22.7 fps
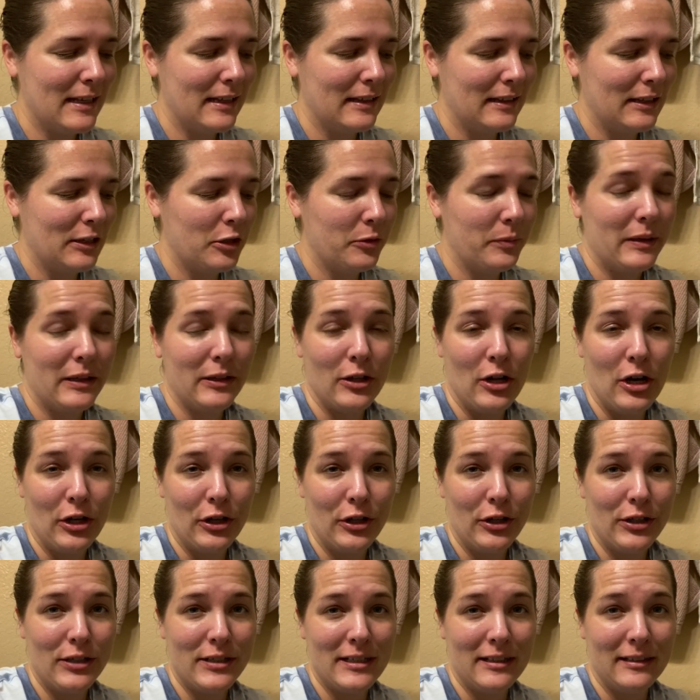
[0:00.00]
a little bit
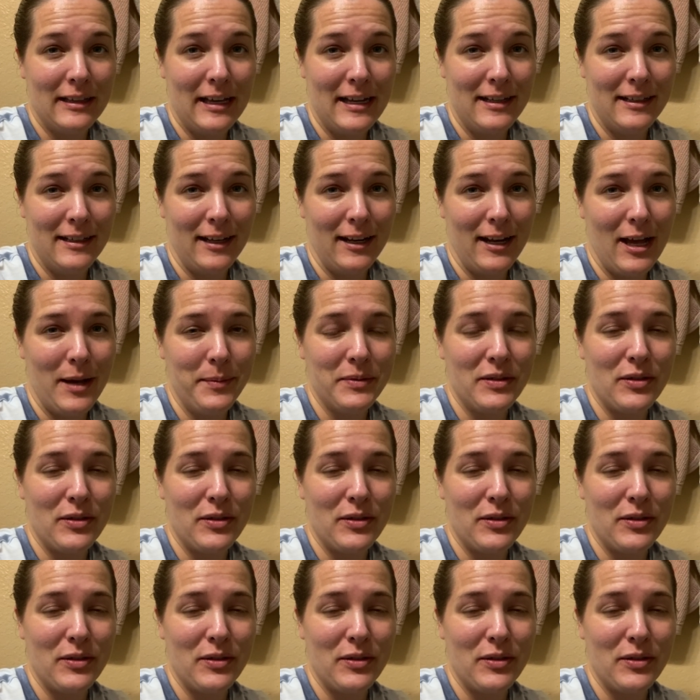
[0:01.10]
longer to lighten it up.